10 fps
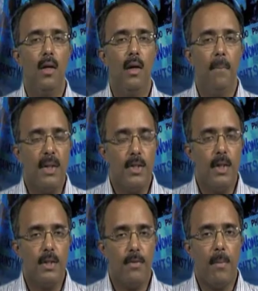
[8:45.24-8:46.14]

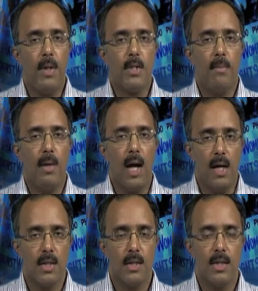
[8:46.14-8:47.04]
Materialist feminism
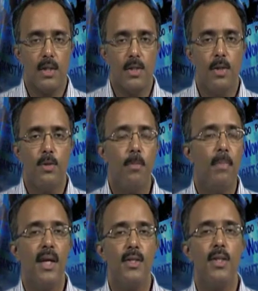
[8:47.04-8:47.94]
asks us to
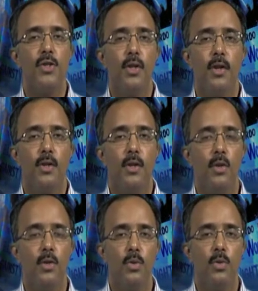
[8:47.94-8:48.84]
pay attention
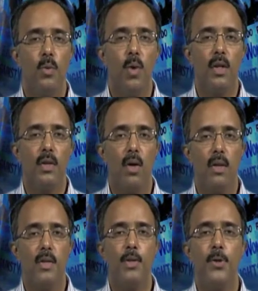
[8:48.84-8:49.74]
to what it
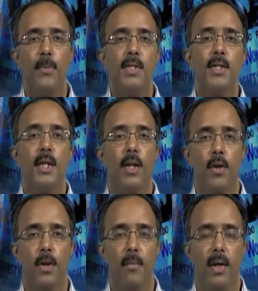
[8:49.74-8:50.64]
calls the domestic
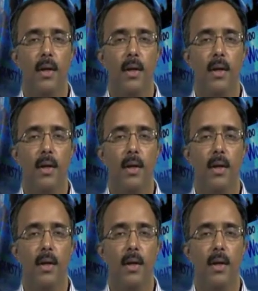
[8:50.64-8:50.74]
economy,